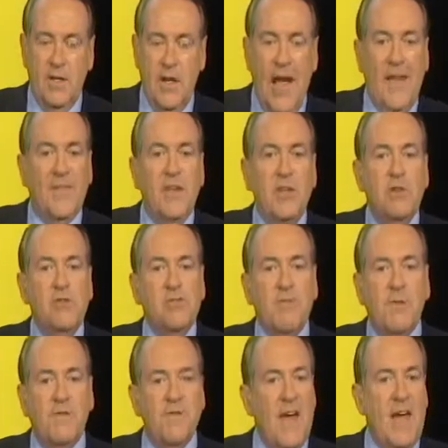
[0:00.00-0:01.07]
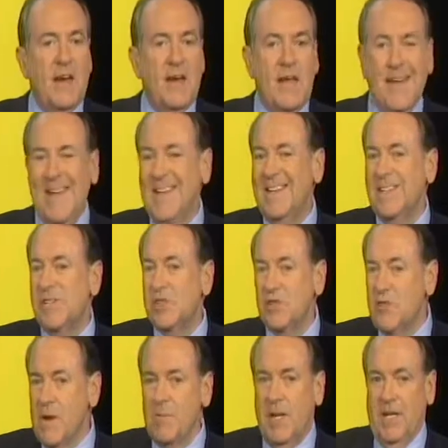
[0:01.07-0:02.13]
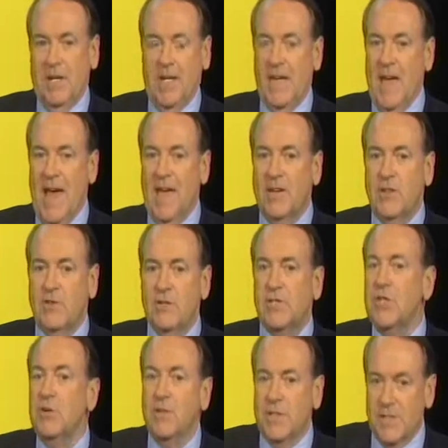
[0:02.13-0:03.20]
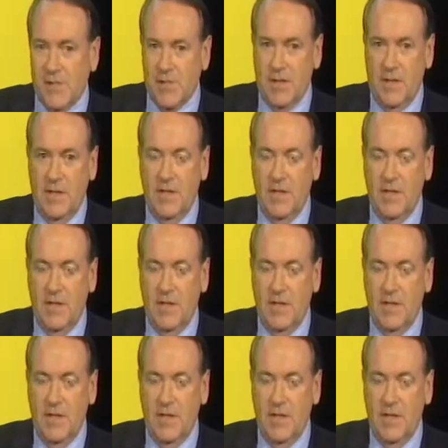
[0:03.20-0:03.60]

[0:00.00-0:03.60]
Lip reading: And they use profanity indiscriminately and gratuitously.